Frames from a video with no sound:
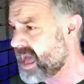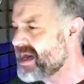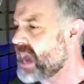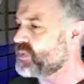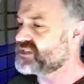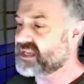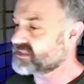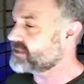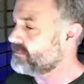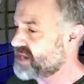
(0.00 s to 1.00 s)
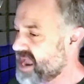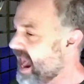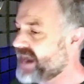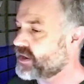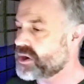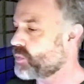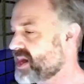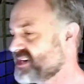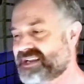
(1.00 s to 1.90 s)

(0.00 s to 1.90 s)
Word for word: I wish that someday I could go running to